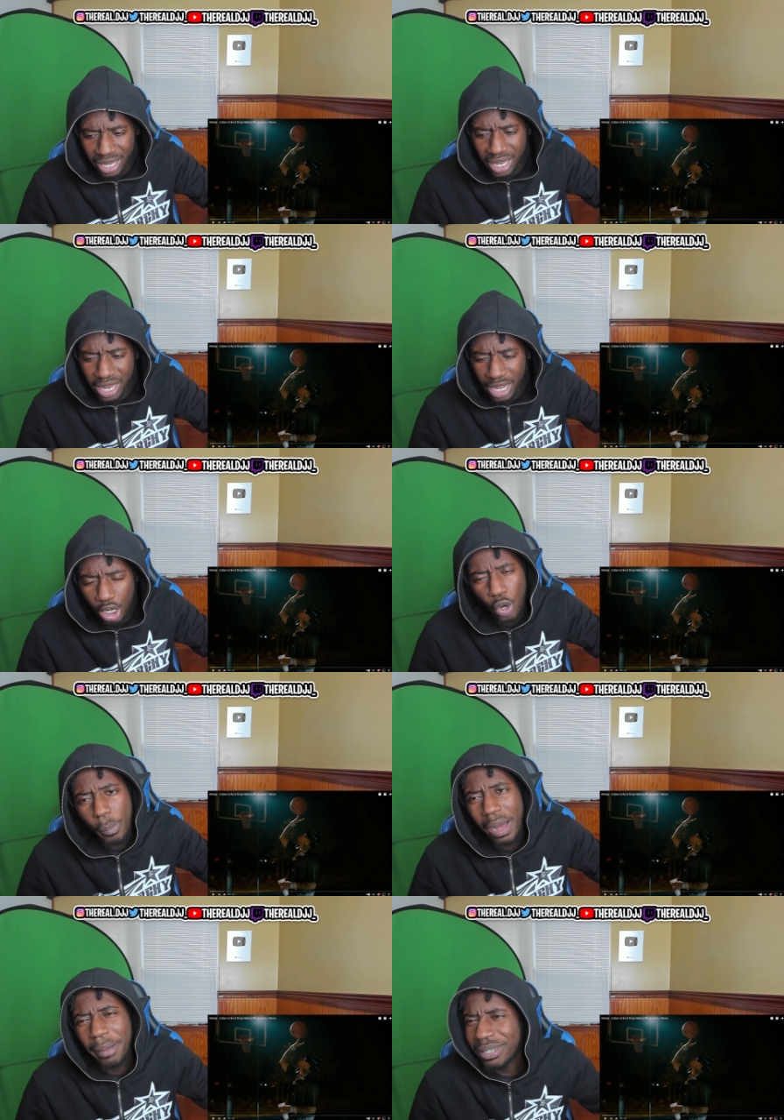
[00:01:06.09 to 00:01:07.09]
and Lil
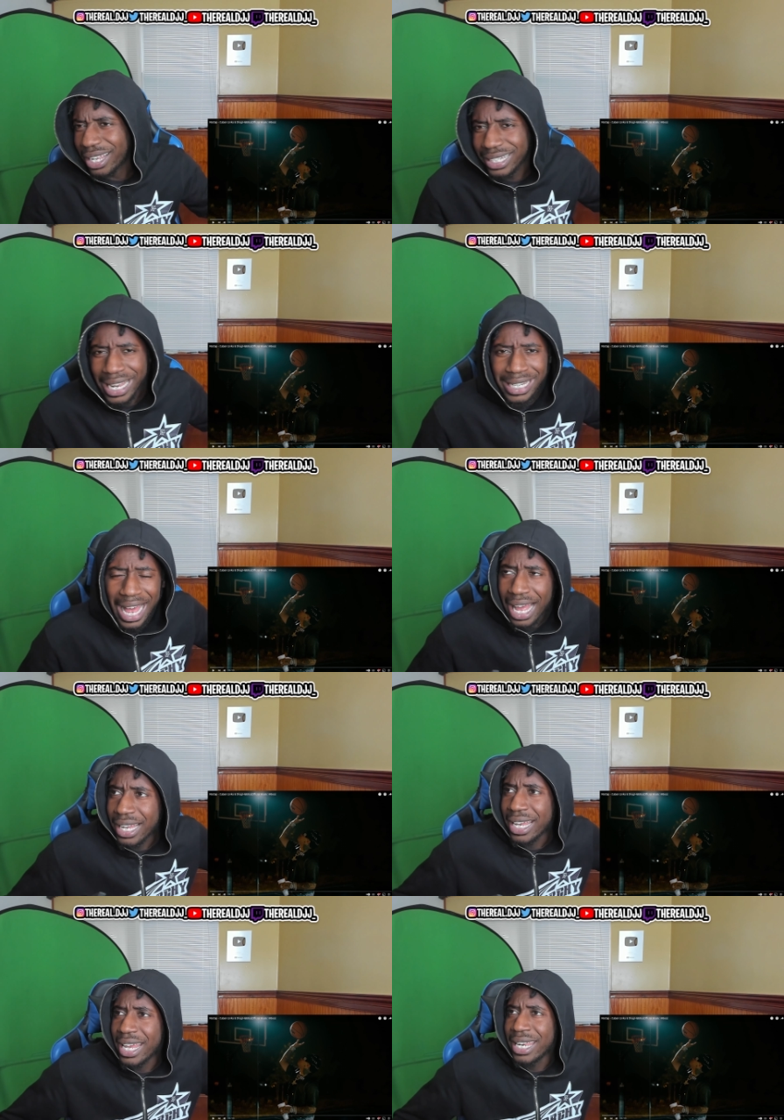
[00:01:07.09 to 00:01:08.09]
Poppa. Like they not